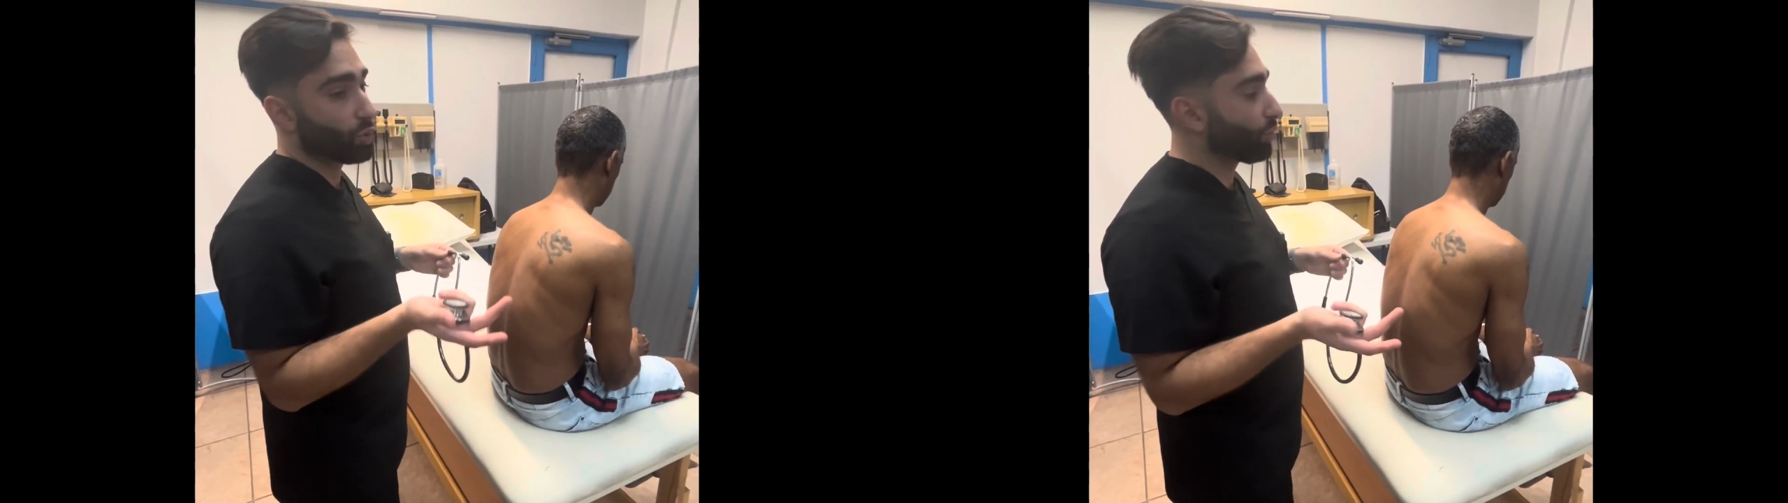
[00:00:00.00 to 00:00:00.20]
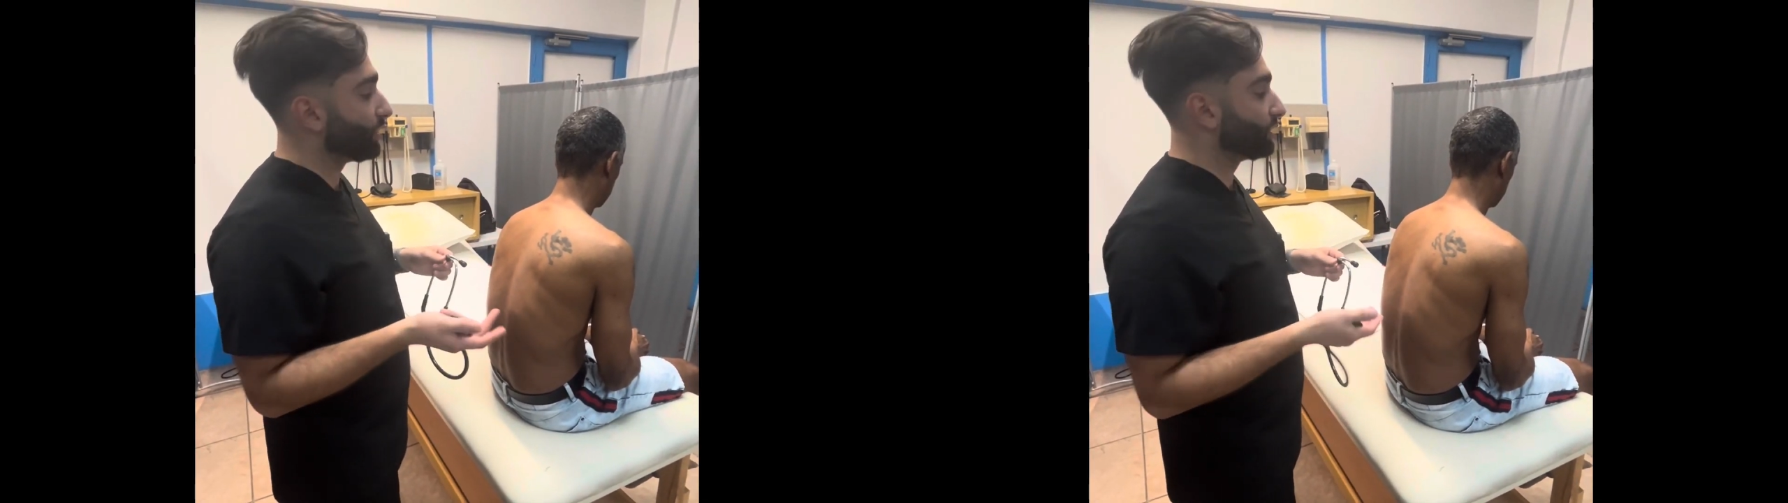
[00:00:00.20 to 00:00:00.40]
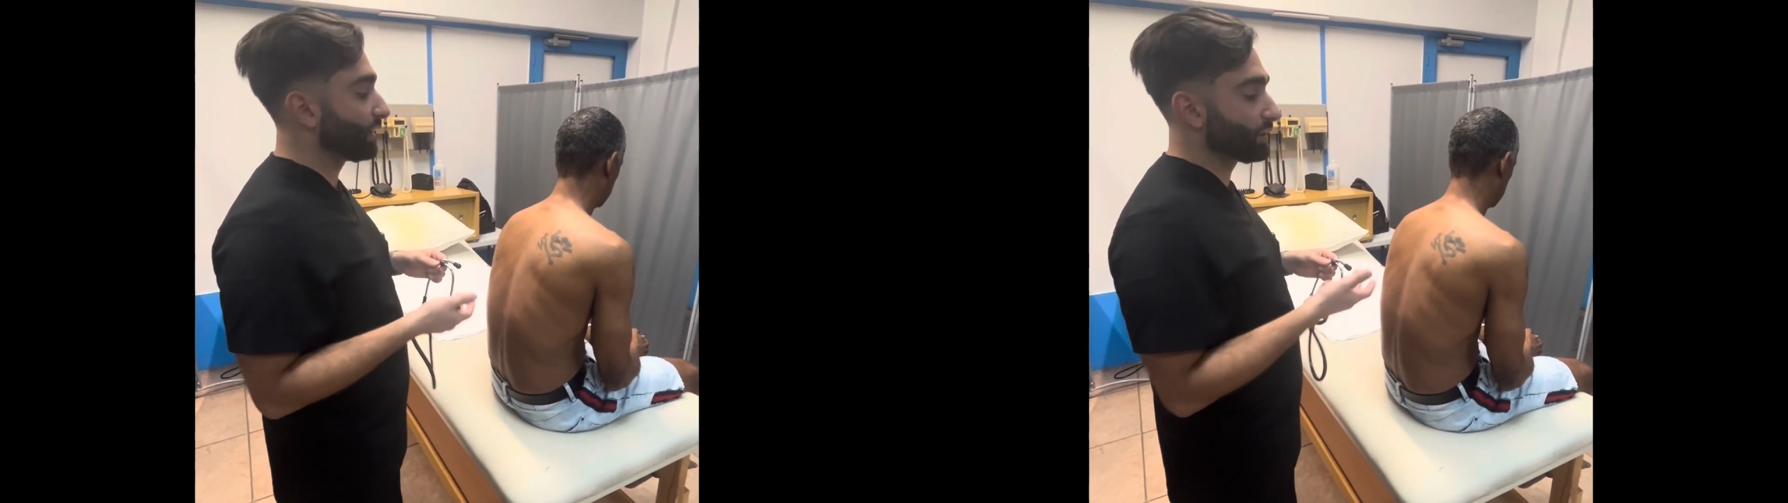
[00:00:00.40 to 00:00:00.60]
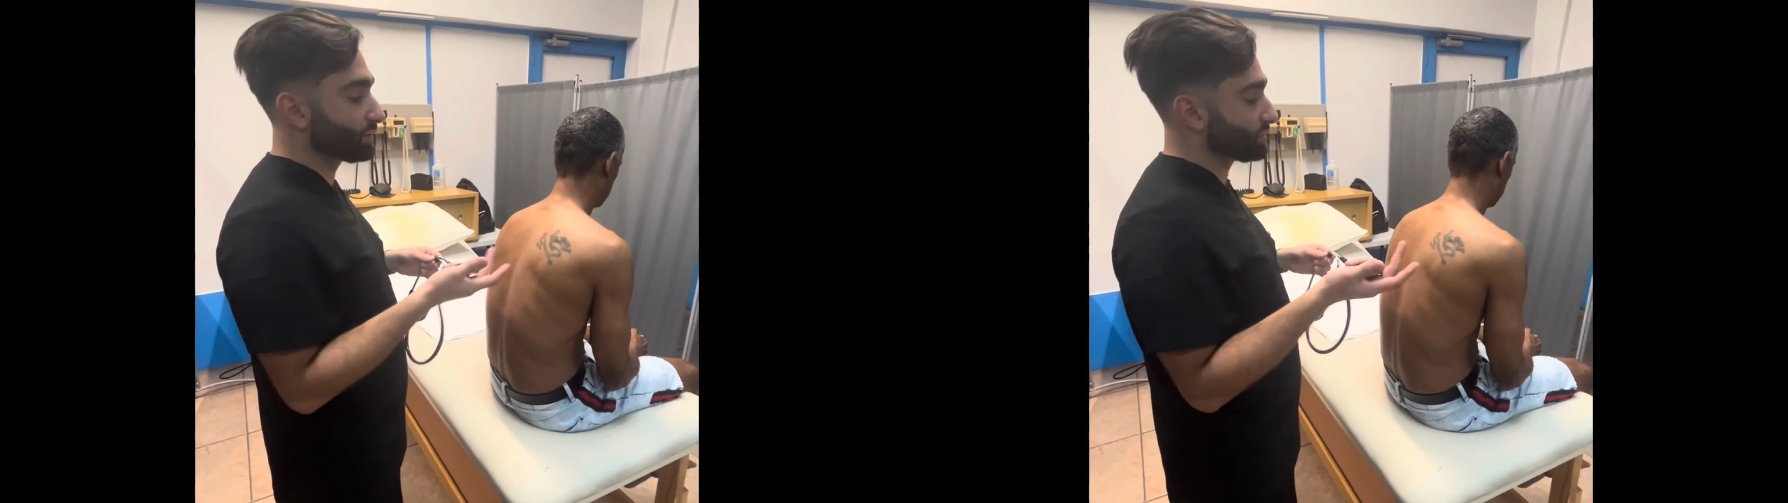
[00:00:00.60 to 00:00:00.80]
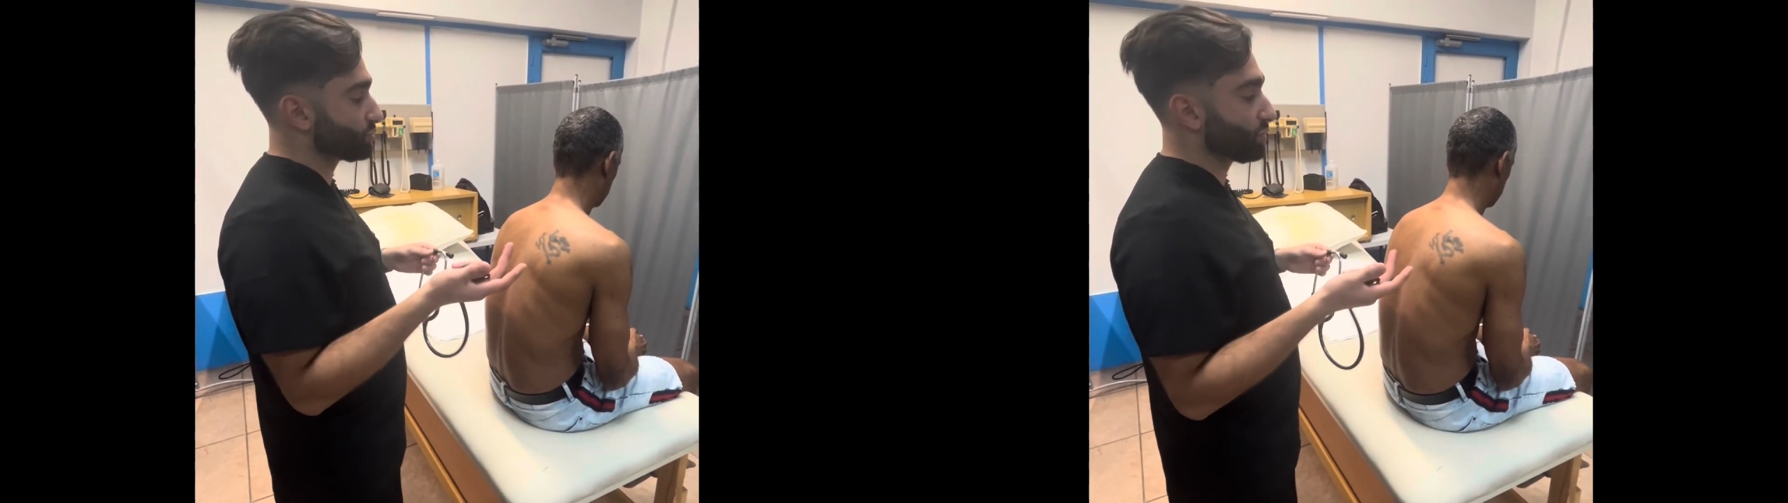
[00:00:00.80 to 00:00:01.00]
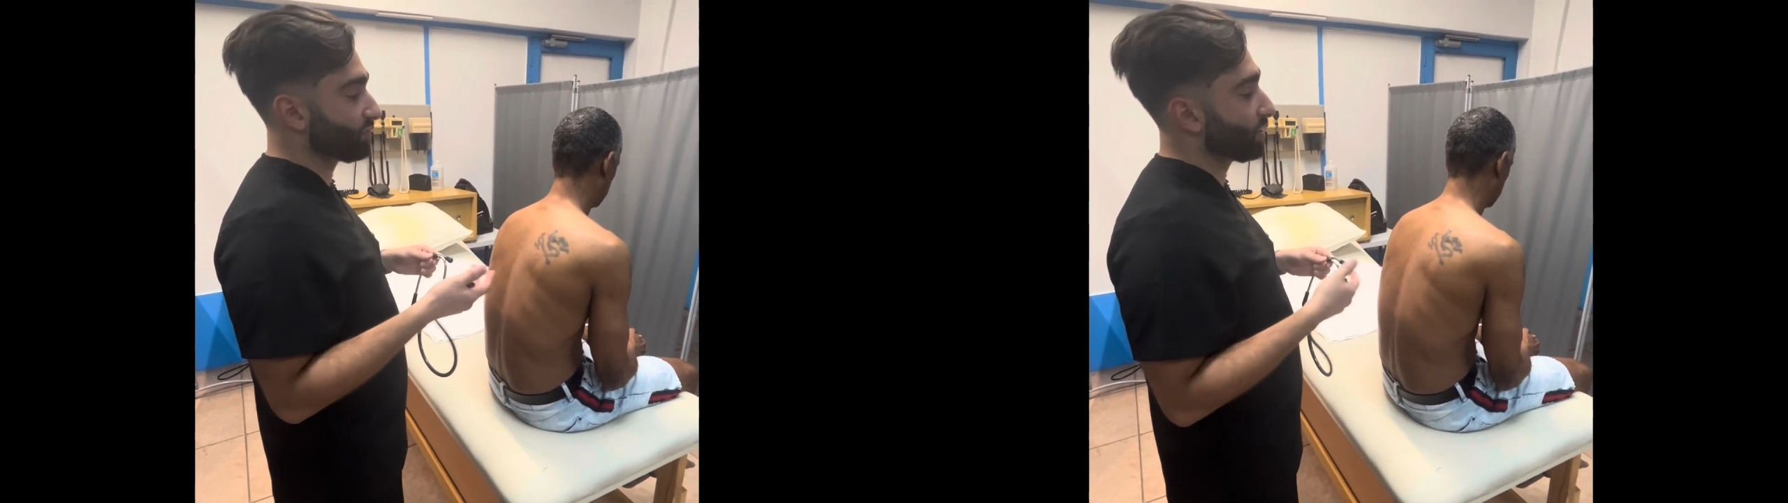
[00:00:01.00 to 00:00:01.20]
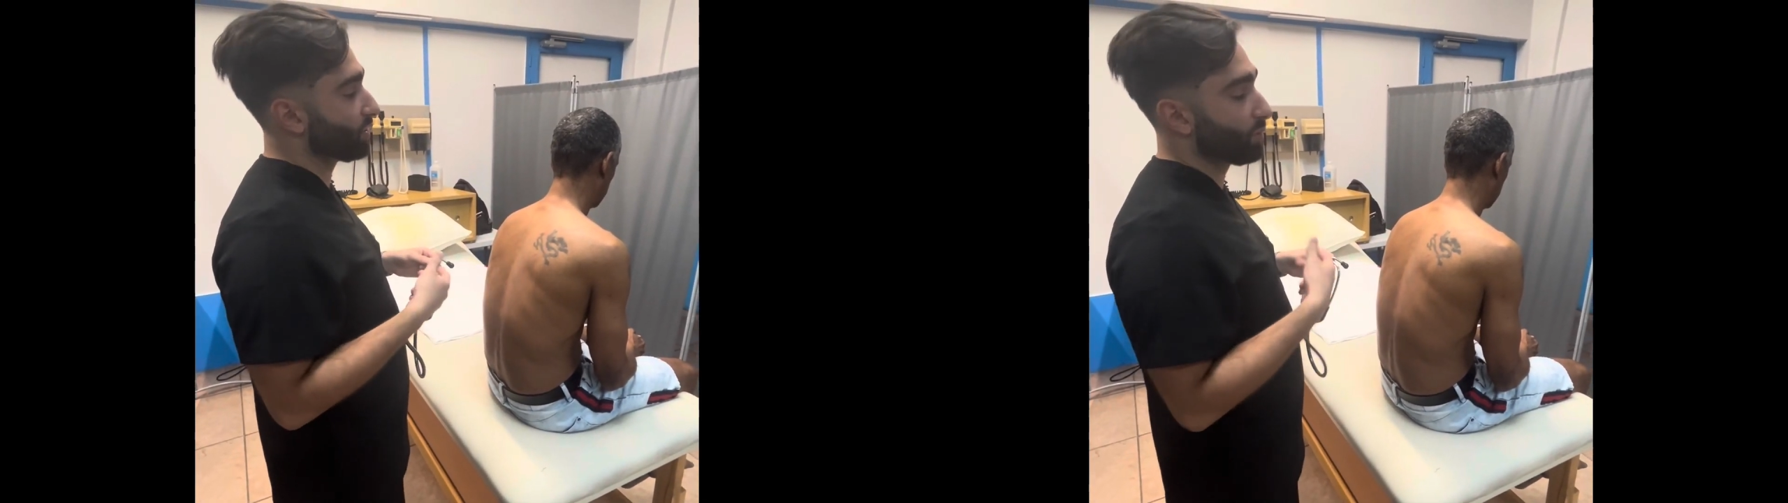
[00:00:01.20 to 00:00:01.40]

such as wheezing,